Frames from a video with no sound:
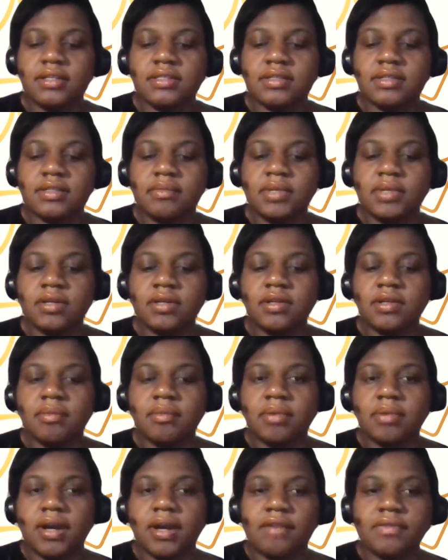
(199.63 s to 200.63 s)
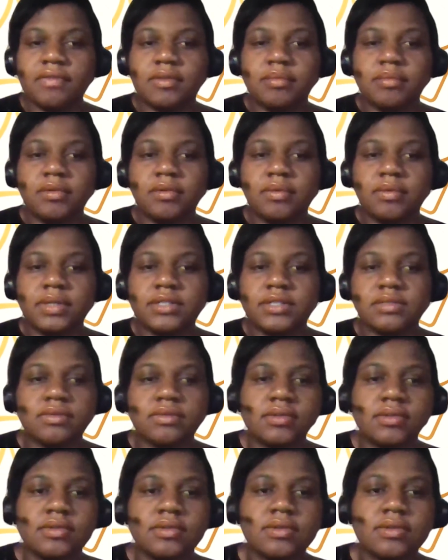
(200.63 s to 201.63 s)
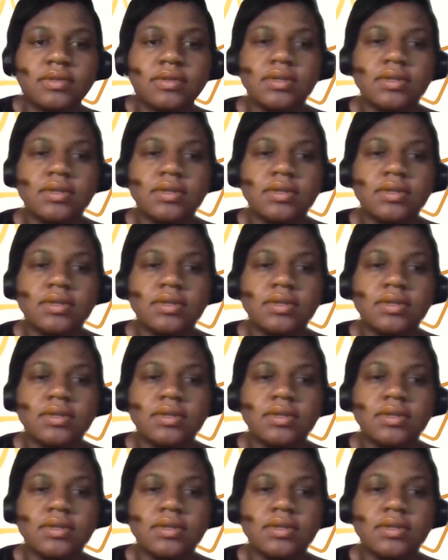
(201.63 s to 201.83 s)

to build a profitable ritual